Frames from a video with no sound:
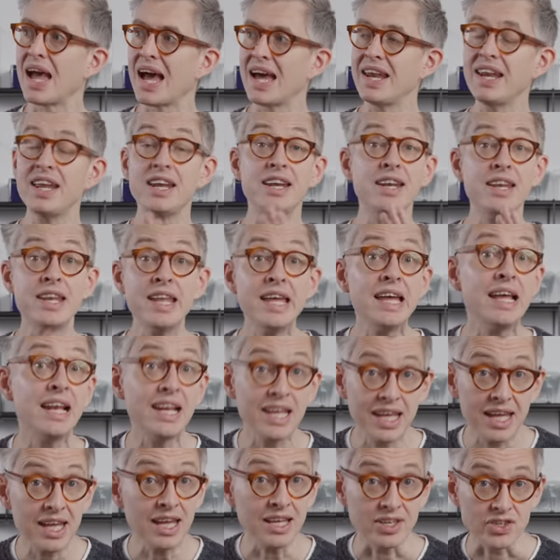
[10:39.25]
and it
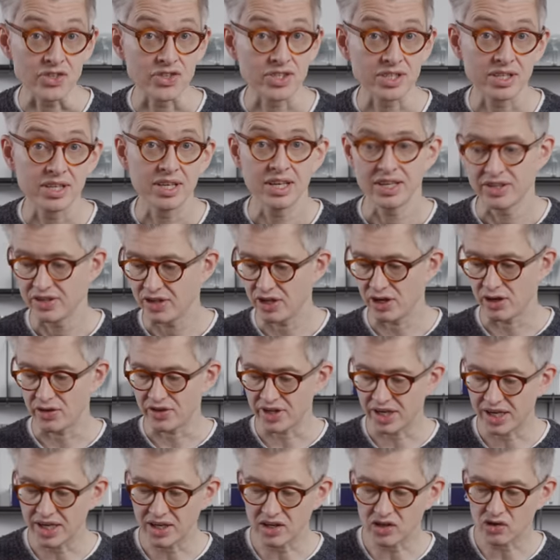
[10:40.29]
nearly is you know,
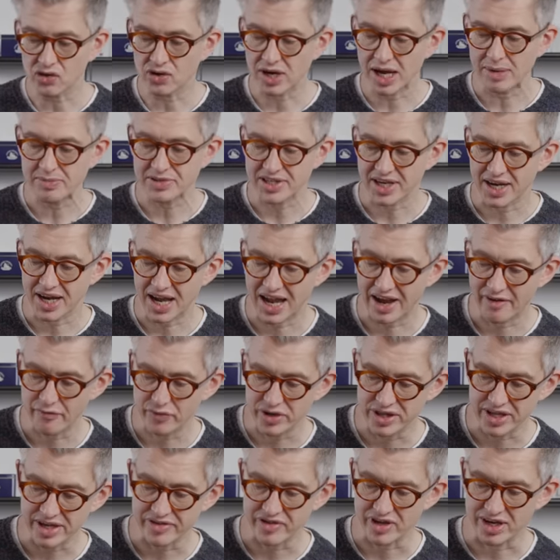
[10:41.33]
the little gripes that I have
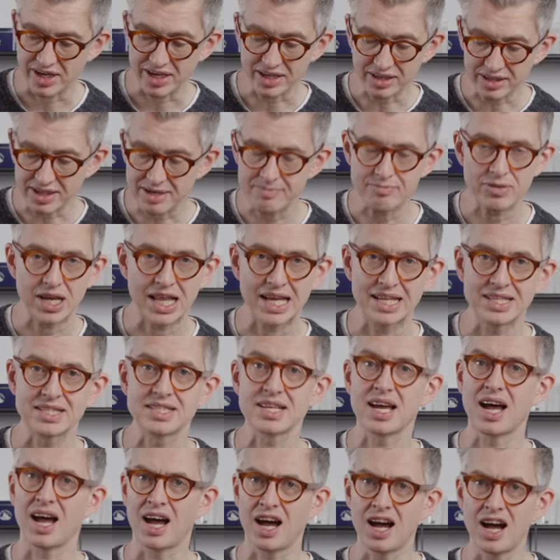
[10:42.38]
with it, the little
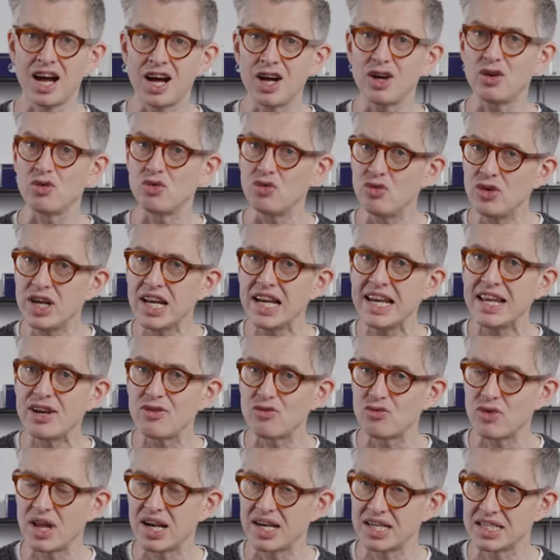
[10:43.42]
complaints are really
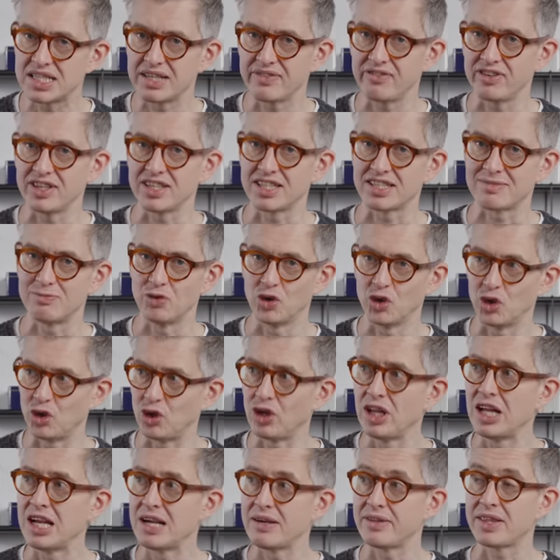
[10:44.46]
relatively
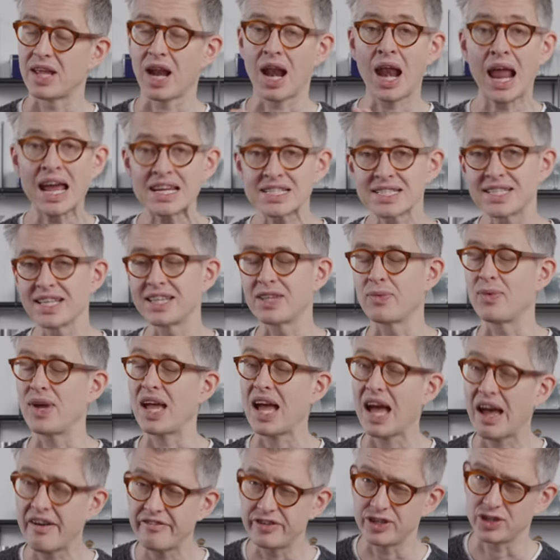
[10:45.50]
small. The last thing that we
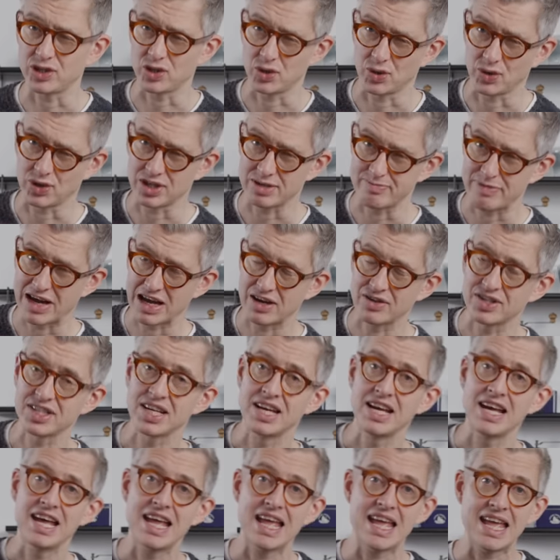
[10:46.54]
haven't talked about
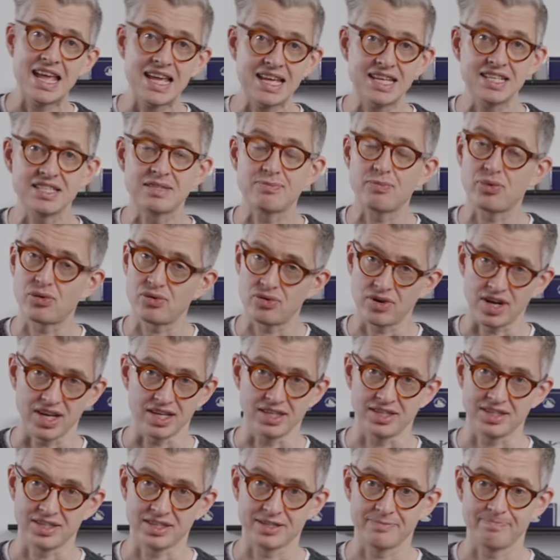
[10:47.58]
is
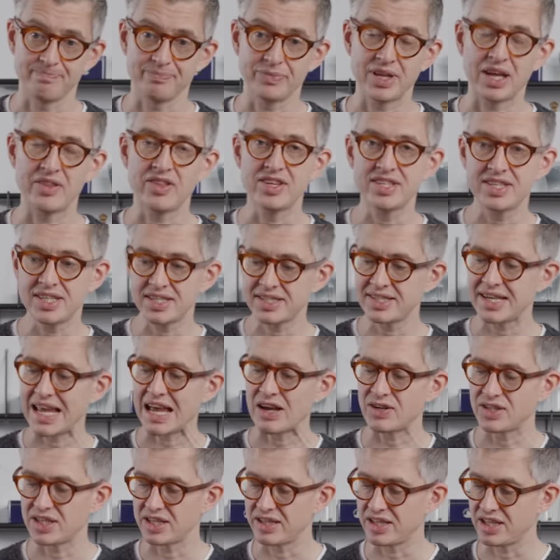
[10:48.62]
price. Now, this isn't
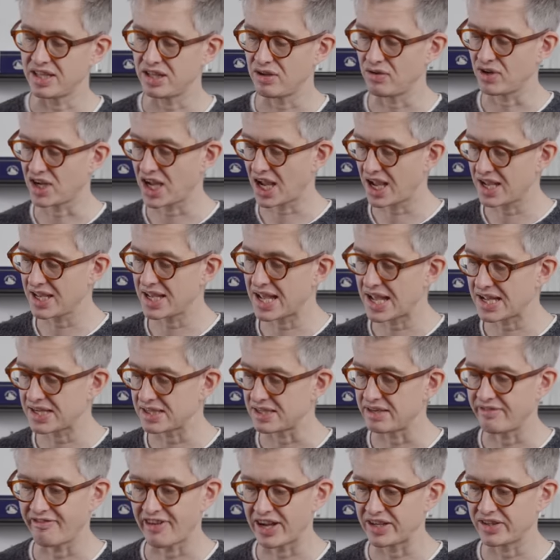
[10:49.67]
out in the UK
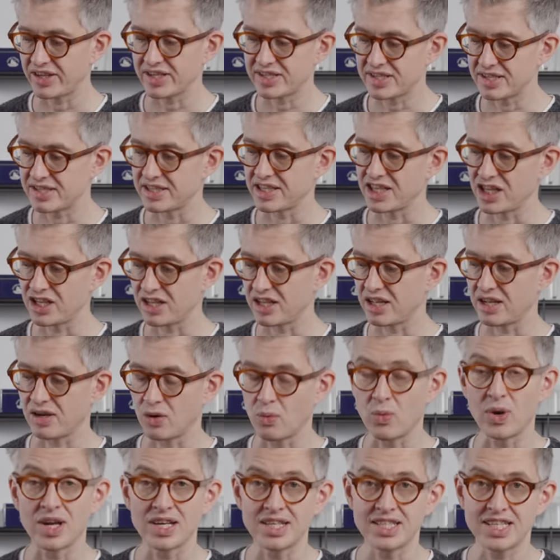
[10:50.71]
yet. In fact, this is a, a
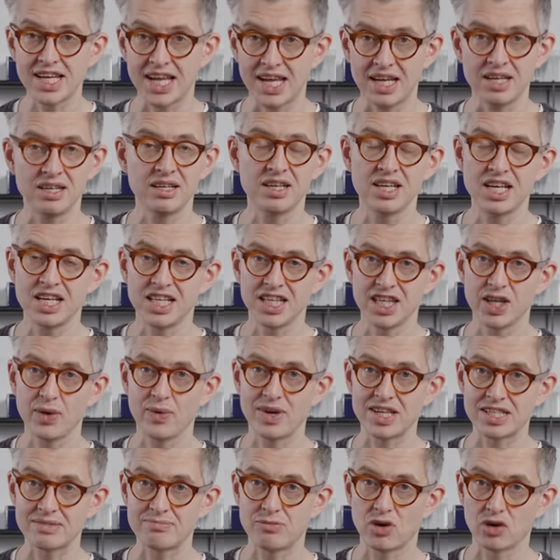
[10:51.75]
110
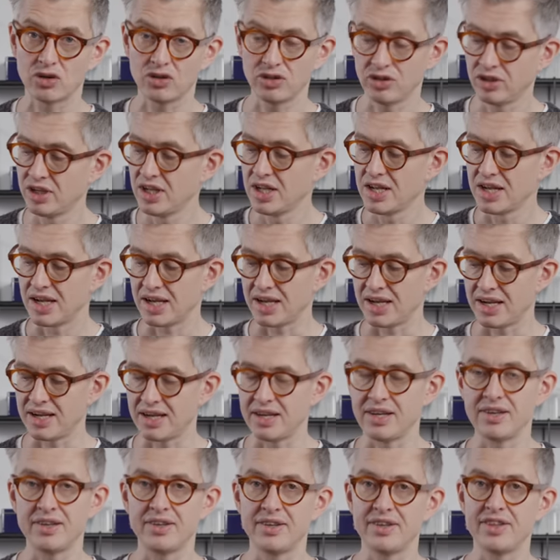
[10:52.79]
US model.
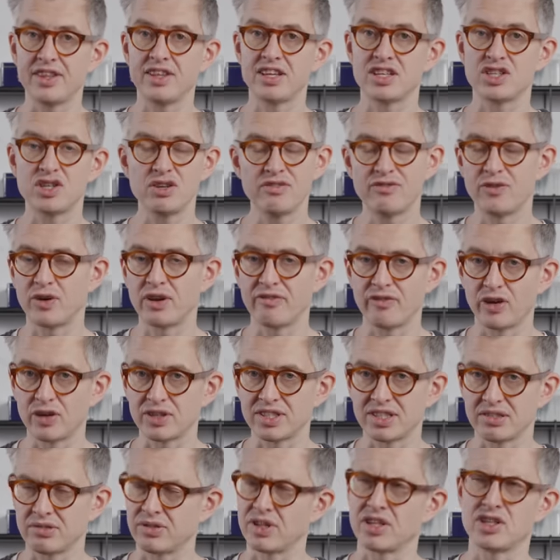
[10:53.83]
Uh, the 240
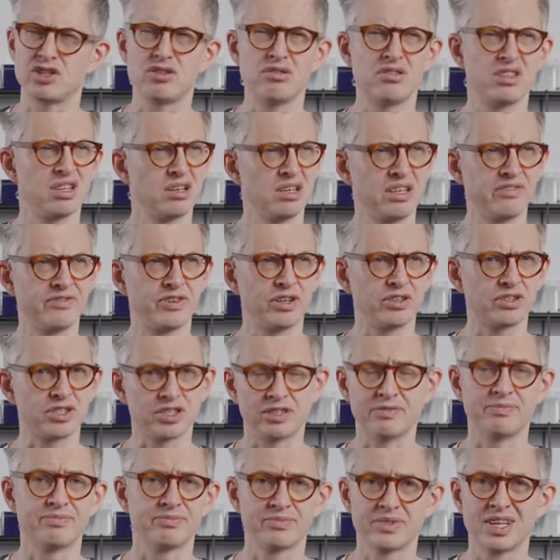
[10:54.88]
volt or the 230 volt
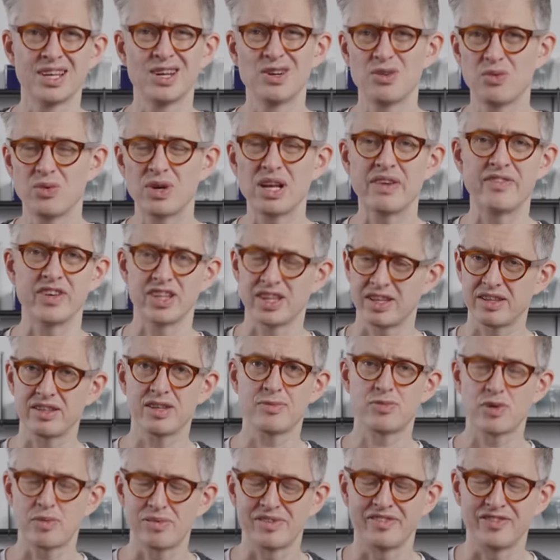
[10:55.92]
or whatever
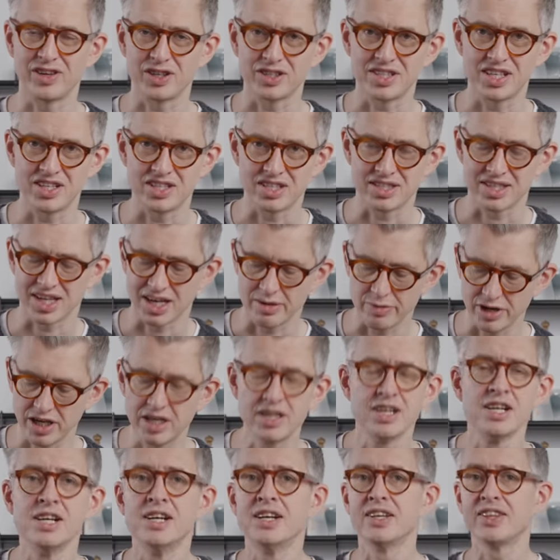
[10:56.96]
the proper voltage is going to be.
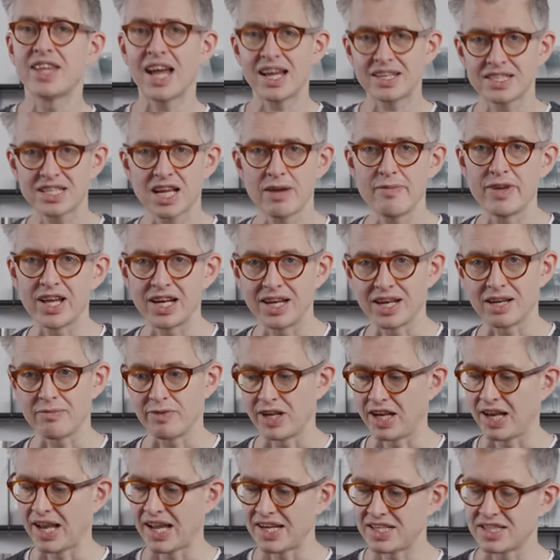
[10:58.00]
That's coming a little
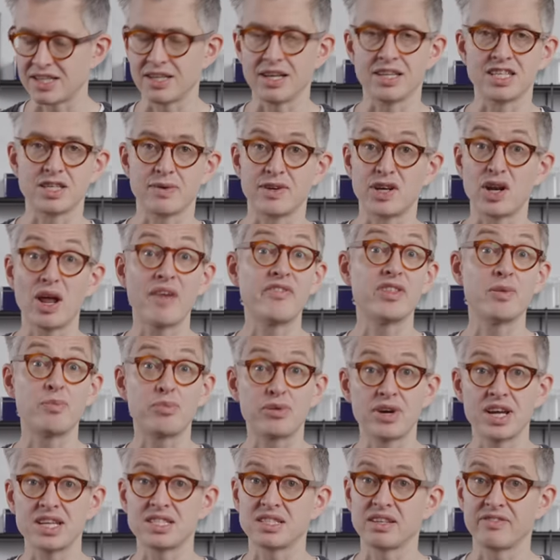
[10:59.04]
bit later, and so I don't have the
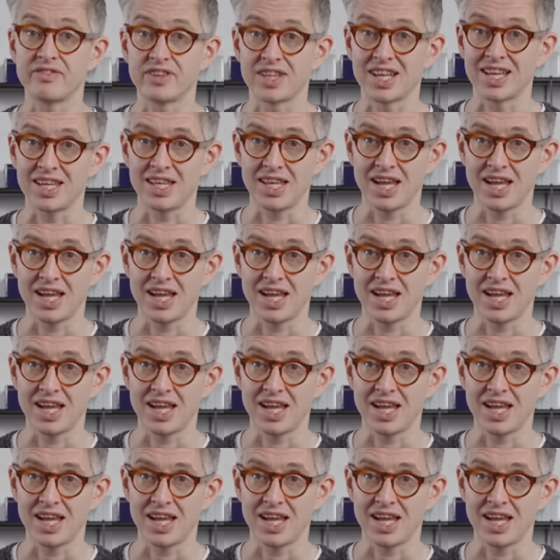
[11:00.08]
pricing for that